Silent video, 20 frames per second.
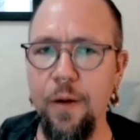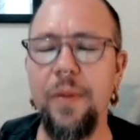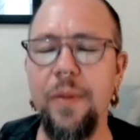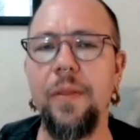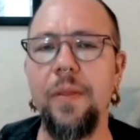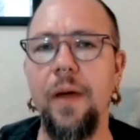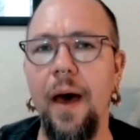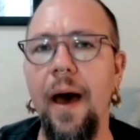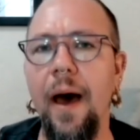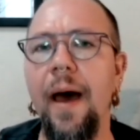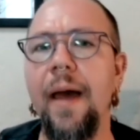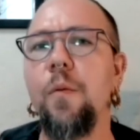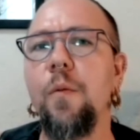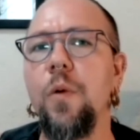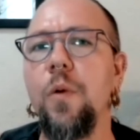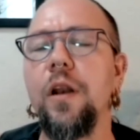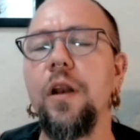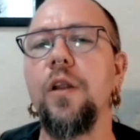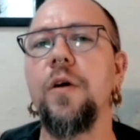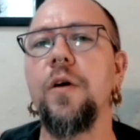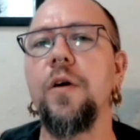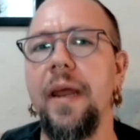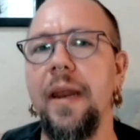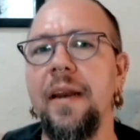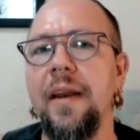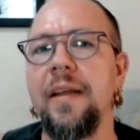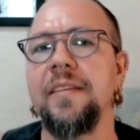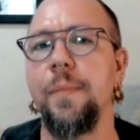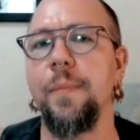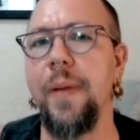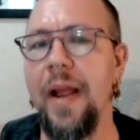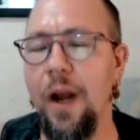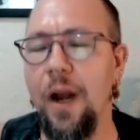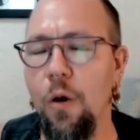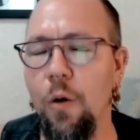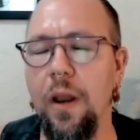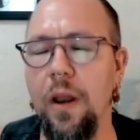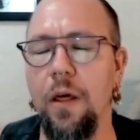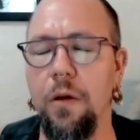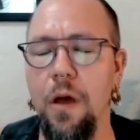but I would look at it as a
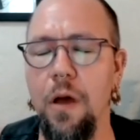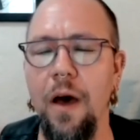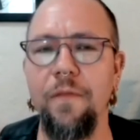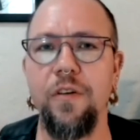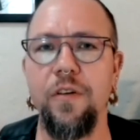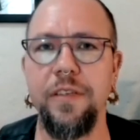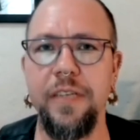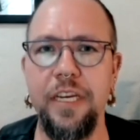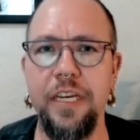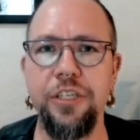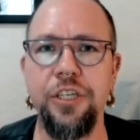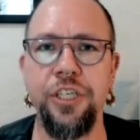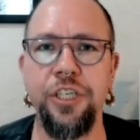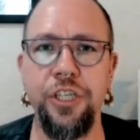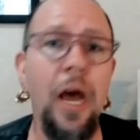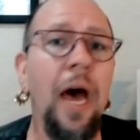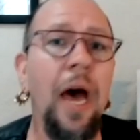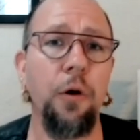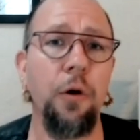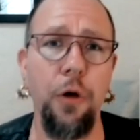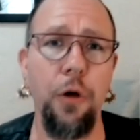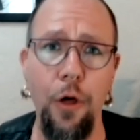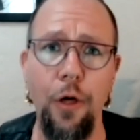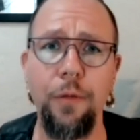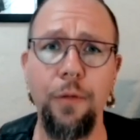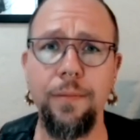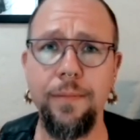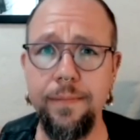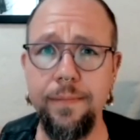parallel conversation to alcohol.